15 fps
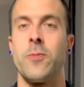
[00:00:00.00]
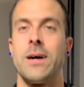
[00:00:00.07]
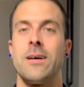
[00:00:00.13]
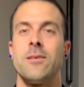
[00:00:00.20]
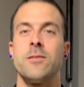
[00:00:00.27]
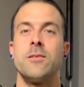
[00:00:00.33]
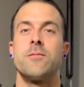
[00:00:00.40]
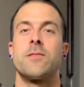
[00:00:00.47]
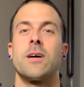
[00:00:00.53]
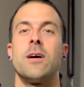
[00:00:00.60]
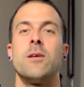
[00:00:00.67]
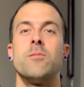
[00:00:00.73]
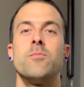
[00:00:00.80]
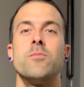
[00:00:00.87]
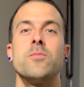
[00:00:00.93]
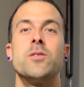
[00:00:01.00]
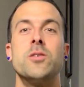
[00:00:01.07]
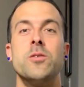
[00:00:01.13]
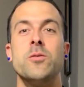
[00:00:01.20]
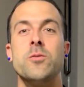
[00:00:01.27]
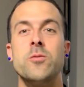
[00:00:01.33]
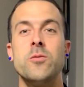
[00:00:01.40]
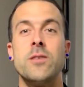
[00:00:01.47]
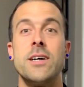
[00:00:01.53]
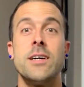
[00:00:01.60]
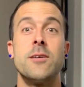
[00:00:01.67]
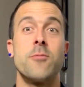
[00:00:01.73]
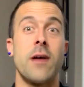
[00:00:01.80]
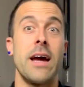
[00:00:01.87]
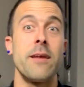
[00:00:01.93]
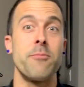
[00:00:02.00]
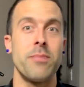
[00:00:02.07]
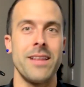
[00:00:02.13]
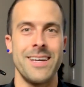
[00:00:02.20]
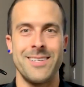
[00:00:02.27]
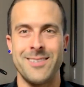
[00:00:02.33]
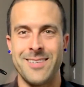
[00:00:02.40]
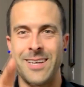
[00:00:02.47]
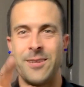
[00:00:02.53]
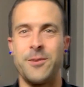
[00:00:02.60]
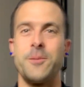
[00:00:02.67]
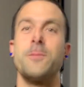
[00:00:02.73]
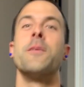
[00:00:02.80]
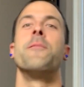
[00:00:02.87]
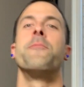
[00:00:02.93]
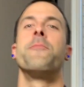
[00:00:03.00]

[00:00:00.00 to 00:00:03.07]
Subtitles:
Well, you've come to the right place. Stay tuned.